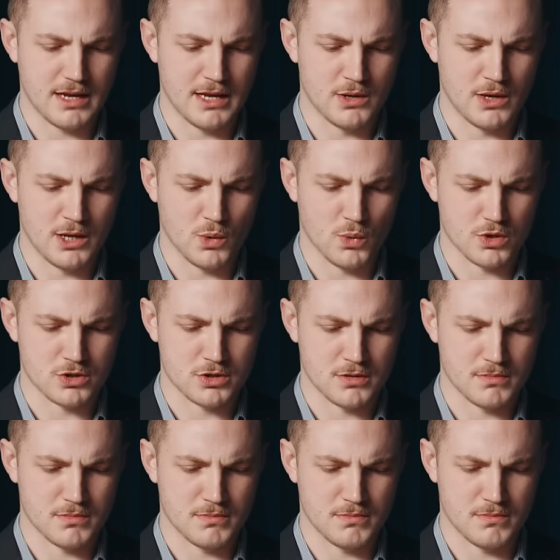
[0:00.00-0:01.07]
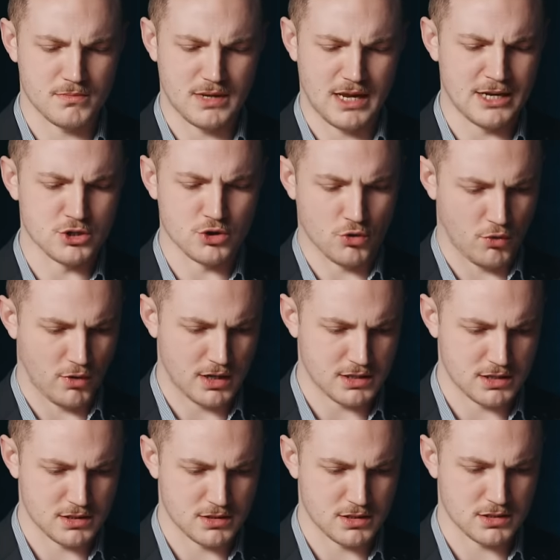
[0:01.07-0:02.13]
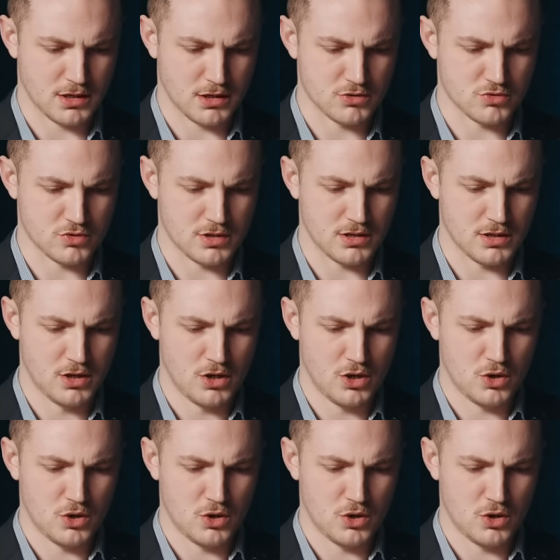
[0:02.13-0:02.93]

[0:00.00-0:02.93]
in order to integrate into this country,